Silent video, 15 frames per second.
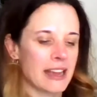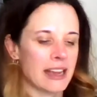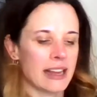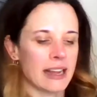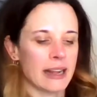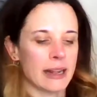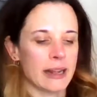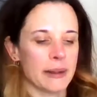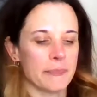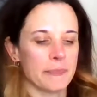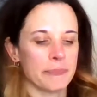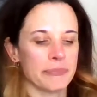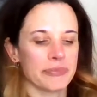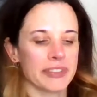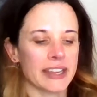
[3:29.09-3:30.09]

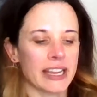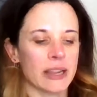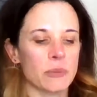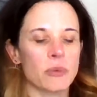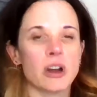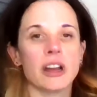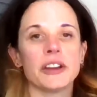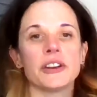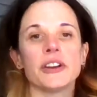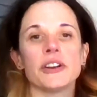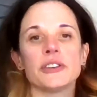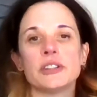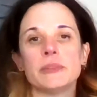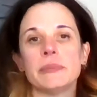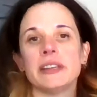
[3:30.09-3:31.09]
I want her
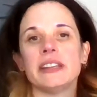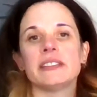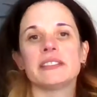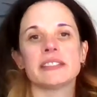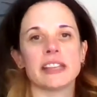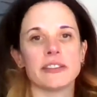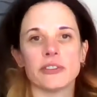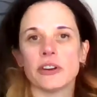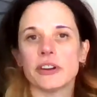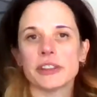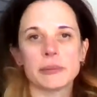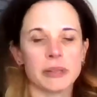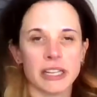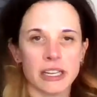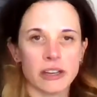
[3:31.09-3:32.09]
to be safer on
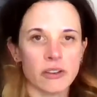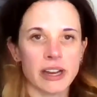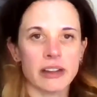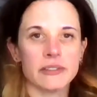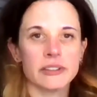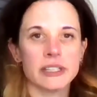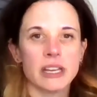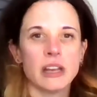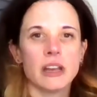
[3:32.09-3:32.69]
the playground.